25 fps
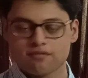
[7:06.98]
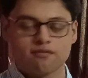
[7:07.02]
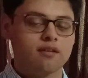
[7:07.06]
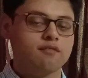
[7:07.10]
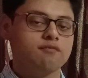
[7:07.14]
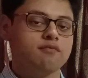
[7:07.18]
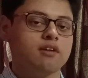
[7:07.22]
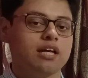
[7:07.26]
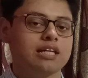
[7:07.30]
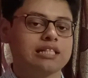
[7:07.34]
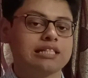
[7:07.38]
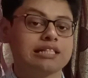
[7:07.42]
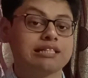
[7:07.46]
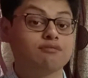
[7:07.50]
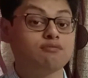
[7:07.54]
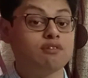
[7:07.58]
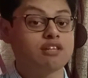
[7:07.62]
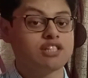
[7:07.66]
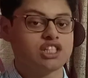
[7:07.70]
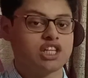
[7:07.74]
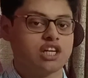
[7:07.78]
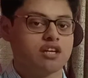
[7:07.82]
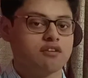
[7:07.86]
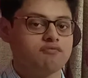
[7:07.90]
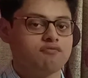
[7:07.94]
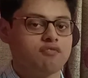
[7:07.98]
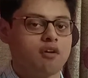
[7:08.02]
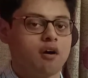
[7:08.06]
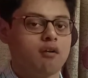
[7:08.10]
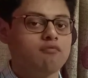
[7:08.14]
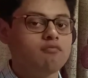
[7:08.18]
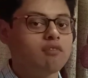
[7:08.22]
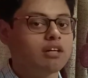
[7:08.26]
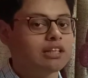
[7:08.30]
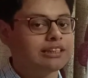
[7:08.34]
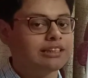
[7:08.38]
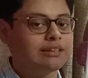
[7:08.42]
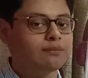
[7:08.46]
when we are switching from
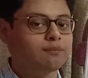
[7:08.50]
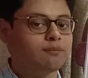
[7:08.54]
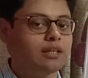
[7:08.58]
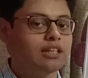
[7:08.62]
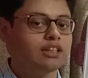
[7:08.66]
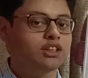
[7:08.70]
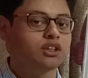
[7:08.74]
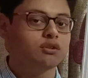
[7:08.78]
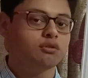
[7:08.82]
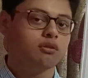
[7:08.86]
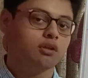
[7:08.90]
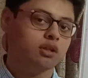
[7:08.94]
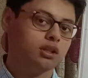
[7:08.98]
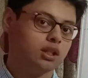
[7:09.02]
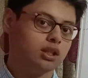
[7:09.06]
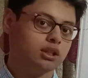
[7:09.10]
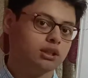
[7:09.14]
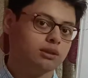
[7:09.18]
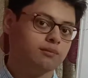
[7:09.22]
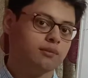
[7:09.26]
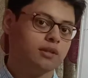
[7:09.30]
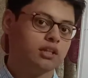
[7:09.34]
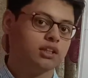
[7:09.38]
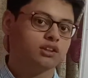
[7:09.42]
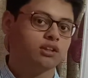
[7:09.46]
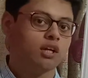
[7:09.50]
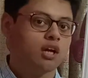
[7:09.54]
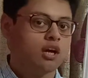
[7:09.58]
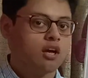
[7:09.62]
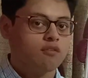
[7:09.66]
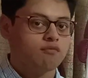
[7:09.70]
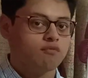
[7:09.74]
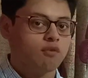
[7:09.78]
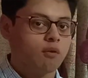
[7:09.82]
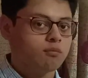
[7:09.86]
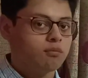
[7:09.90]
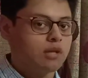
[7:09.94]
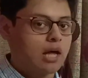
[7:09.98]
one speech to another speech,
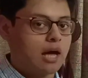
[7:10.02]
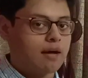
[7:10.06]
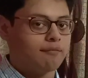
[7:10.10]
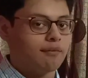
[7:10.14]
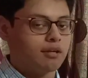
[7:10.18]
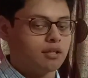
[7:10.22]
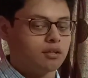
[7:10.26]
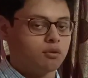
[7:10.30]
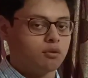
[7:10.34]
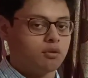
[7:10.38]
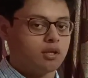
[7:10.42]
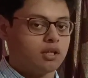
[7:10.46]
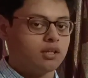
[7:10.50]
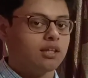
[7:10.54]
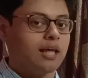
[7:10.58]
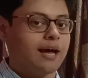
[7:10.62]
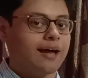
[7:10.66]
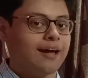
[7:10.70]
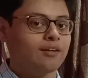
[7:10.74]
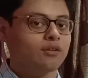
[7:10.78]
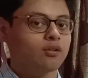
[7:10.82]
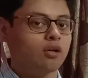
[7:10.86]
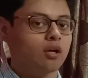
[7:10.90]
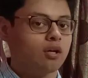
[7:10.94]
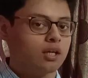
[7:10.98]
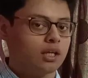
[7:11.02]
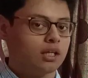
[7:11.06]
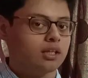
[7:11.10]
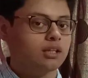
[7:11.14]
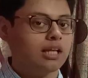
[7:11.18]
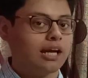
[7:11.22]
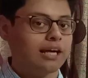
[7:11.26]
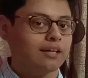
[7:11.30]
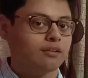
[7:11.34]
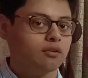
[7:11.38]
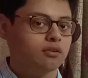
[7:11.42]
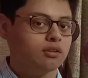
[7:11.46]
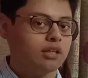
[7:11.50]
from direct to indirect or
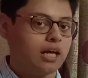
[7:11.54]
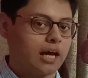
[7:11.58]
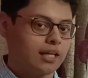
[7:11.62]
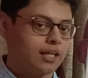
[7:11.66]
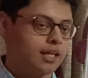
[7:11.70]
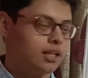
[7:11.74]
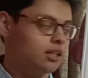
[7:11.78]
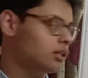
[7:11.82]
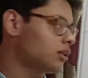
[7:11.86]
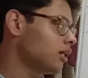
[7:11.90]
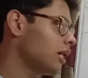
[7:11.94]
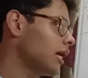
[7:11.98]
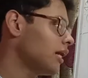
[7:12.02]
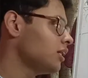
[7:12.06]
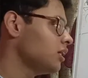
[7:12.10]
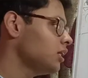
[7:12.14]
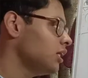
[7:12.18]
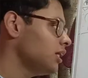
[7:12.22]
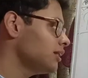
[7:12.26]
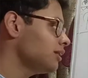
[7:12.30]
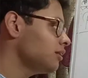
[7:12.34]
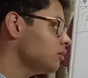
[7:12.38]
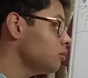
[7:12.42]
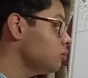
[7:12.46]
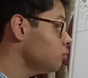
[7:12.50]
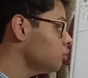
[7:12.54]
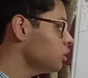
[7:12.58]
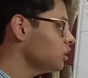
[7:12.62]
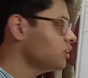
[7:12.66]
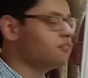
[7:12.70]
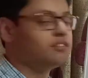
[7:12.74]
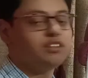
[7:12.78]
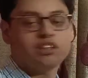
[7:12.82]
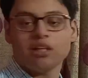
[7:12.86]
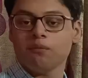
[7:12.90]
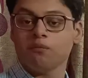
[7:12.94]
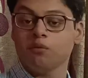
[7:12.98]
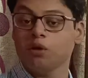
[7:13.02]
indirect to direct. Like these rules
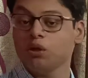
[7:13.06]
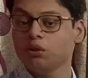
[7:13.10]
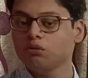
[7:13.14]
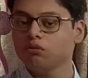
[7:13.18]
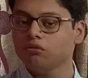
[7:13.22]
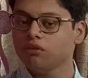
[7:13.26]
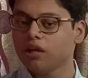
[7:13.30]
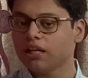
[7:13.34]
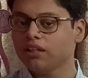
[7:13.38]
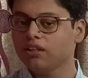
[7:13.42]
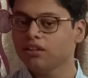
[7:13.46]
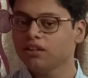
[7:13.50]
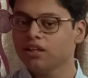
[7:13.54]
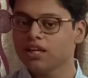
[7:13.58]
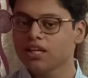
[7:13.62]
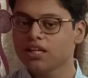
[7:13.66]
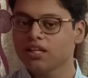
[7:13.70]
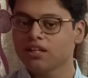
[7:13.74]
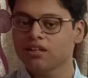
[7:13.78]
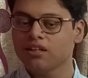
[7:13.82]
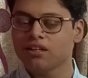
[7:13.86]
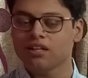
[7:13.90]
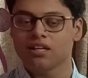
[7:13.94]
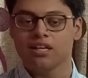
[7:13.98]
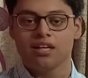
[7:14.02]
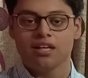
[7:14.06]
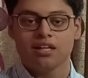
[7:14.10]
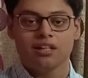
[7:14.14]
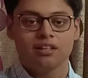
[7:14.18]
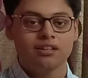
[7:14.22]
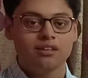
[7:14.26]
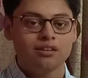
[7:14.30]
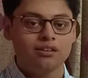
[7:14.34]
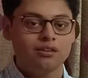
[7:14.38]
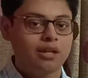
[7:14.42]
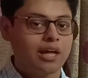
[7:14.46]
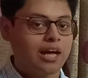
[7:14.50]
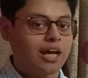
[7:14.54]
which I'm going to write here,
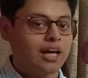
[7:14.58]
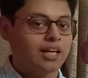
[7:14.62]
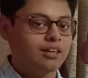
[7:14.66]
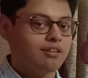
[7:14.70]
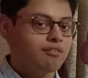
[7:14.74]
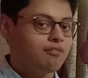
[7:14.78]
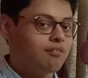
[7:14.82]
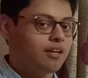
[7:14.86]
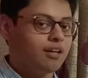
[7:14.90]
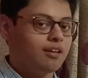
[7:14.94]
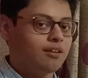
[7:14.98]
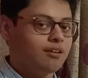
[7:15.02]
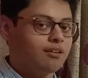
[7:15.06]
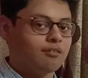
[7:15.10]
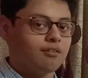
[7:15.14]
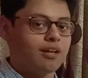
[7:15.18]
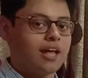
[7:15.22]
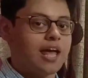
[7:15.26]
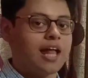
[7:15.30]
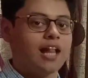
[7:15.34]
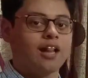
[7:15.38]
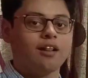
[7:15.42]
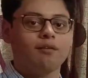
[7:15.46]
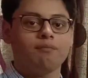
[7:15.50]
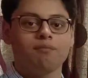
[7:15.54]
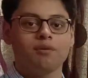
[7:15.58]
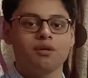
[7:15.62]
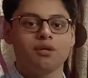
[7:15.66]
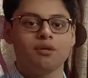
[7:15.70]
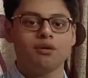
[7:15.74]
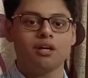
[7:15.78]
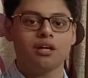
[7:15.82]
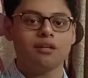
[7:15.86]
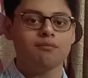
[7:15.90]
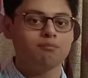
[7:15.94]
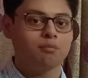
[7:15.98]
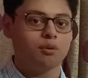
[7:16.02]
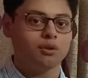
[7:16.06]
that will help you
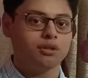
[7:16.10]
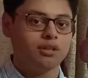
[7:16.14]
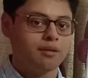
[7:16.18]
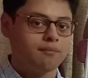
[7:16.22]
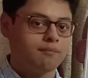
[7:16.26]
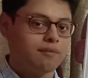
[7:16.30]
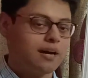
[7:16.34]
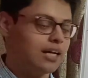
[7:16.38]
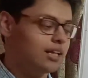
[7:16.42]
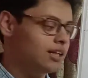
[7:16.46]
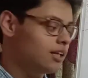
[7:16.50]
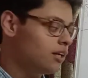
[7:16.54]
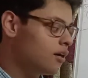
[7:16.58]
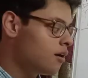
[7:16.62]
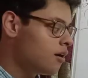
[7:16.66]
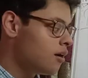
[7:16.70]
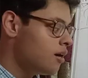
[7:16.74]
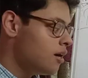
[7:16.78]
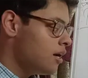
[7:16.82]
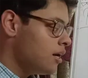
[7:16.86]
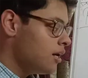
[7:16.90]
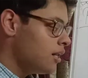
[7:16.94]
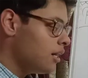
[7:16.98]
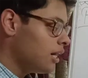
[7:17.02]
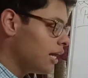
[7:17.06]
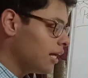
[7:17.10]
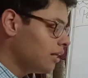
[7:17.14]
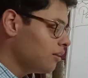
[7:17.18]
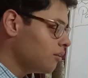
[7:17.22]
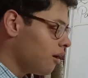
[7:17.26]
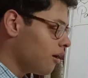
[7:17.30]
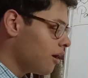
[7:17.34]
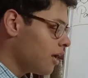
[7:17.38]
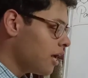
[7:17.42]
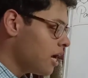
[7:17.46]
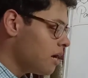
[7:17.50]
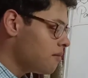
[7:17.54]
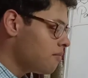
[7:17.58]
in both the manner. Like
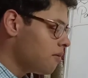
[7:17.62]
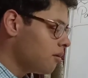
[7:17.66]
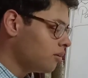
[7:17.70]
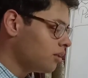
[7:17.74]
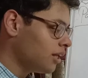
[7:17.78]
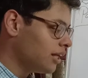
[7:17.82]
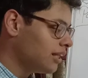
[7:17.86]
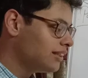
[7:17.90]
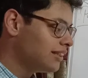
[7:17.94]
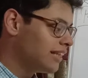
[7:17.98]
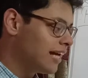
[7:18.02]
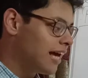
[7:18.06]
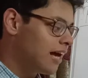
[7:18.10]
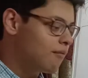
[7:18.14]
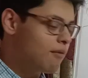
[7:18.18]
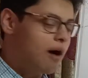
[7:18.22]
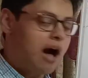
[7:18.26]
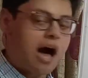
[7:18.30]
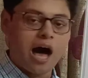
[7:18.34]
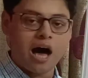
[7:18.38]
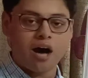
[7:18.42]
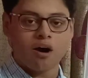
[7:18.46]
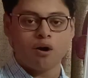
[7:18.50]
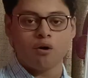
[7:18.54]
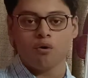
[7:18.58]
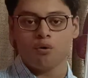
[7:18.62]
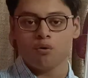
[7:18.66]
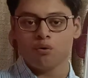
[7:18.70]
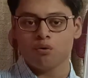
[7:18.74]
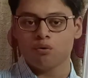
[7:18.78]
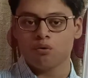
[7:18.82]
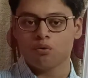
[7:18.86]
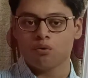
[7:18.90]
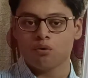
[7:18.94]
talking about exam, how